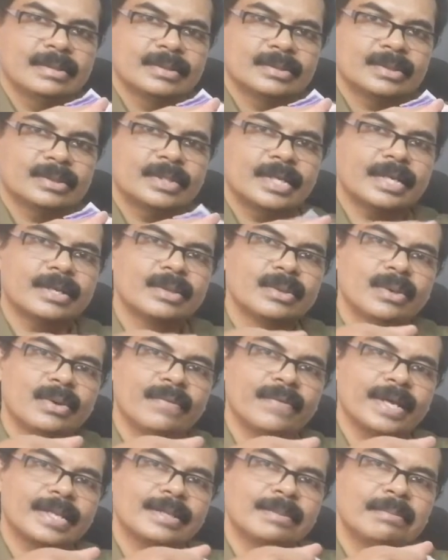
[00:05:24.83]
so that
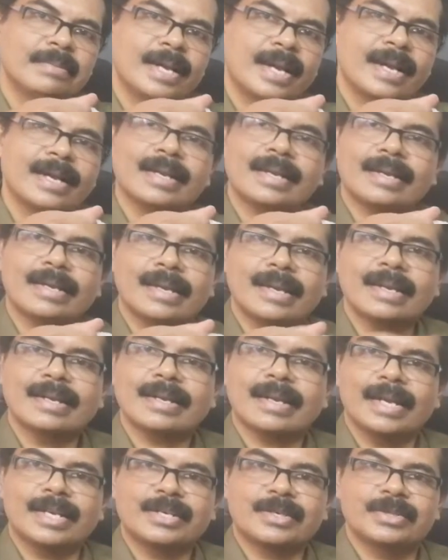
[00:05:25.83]
no way the bag
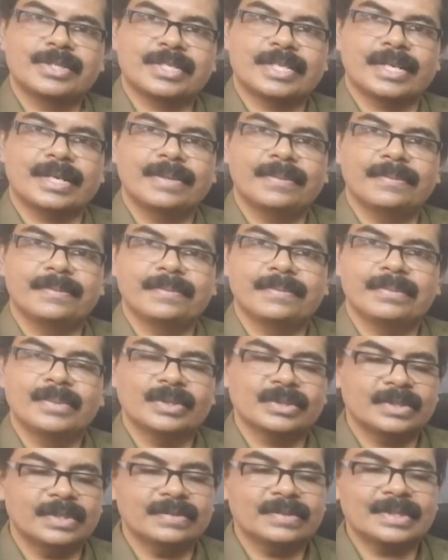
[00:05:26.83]
can get twisted.
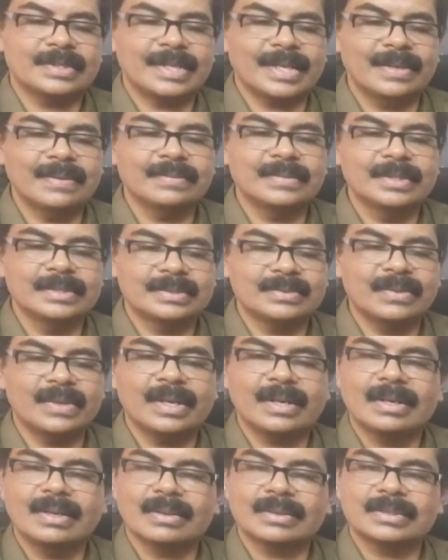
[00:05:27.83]
Most of the time, this is
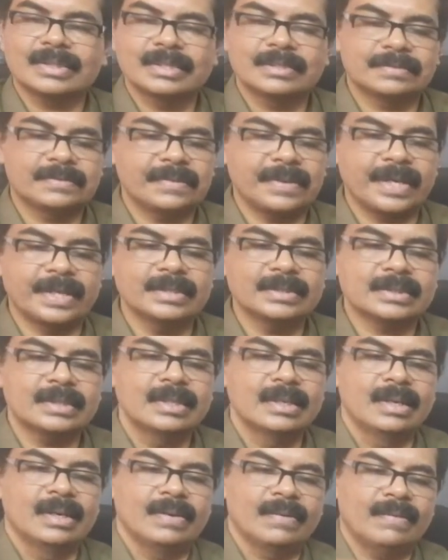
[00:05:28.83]
what doctors face
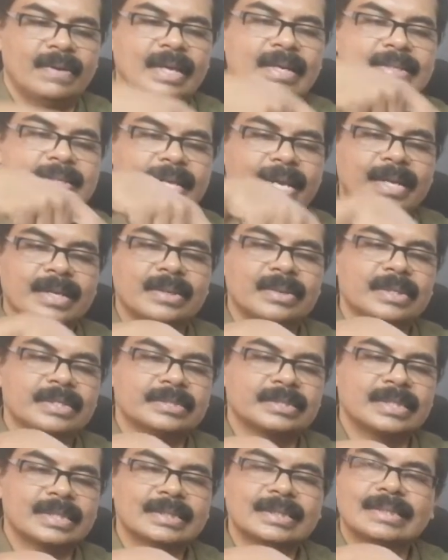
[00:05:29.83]
while trying to
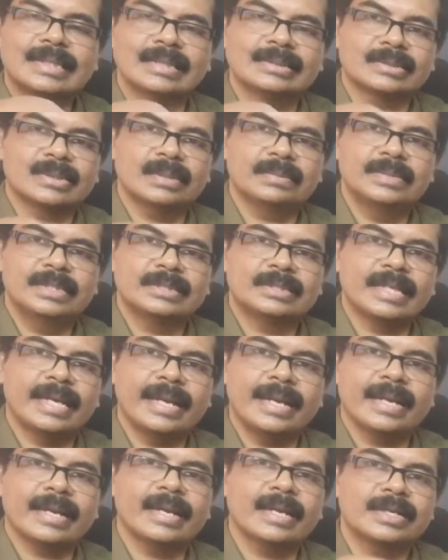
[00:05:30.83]
insert the telescope. This
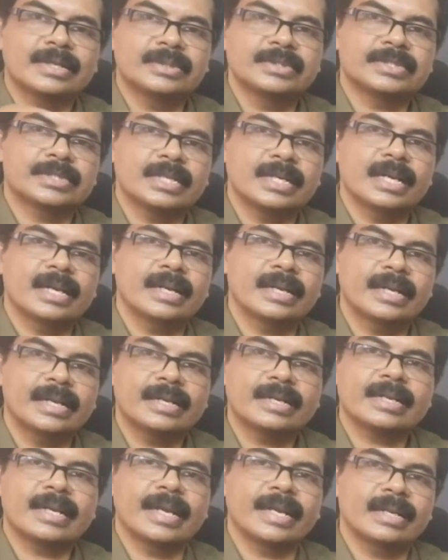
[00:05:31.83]
area gets twisted and
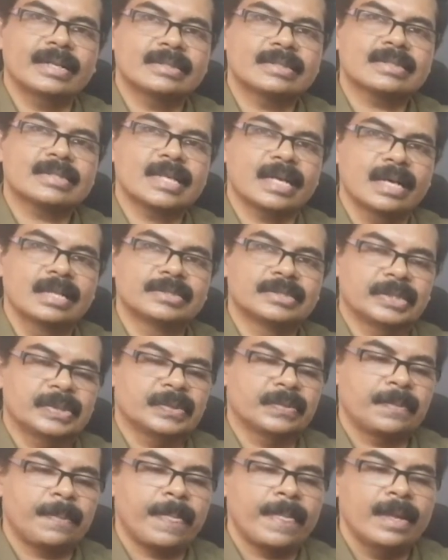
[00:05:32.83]
it struggles
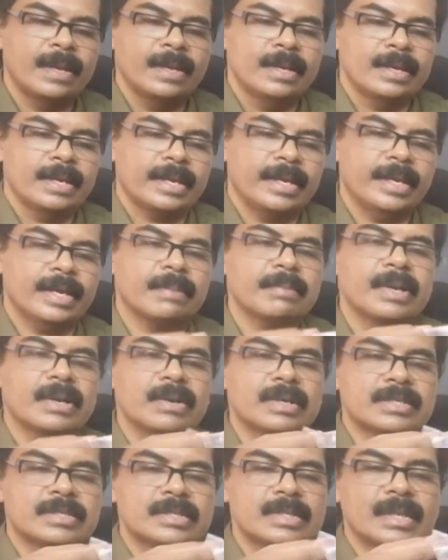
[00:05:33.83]
you. Here,
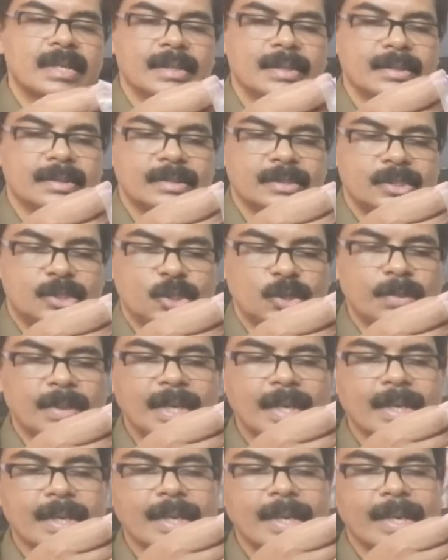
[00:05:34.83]
because the
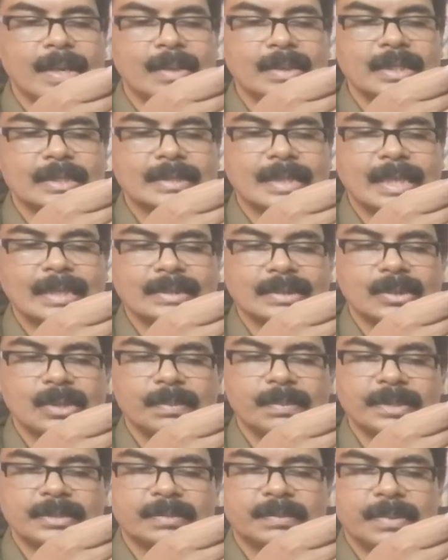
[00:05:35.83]
tubular guide or the
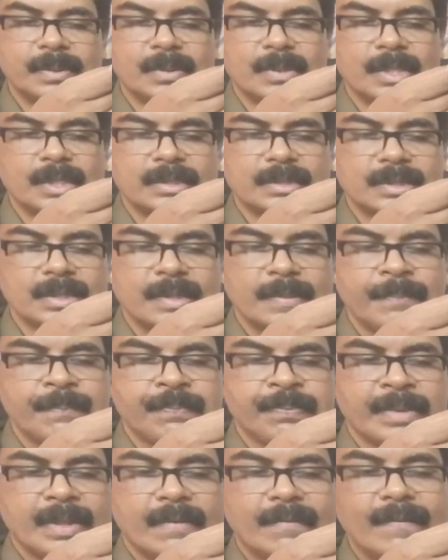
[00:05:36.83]
telescopic port is
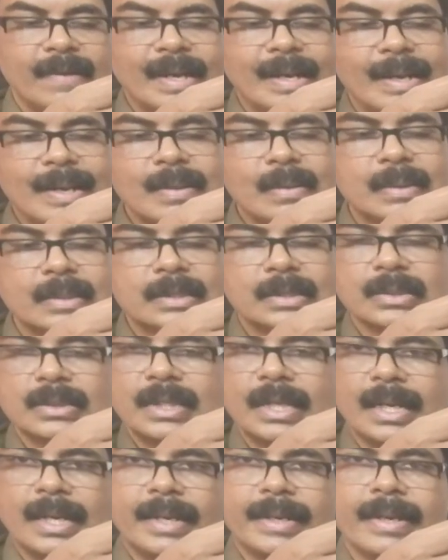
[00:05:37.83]
welded onto
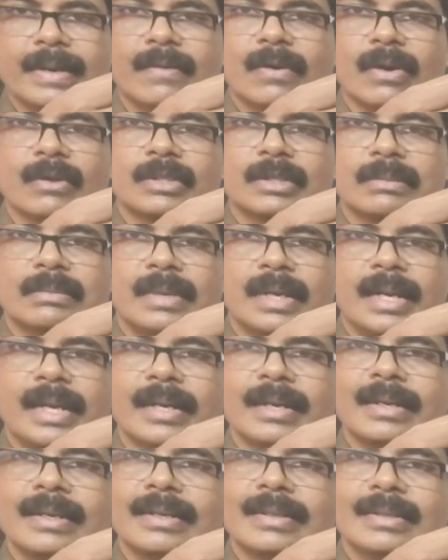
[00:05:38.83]
the anterior wall of the
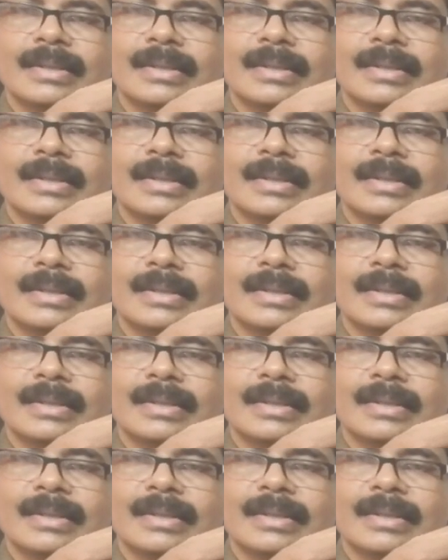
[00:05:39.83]
bag,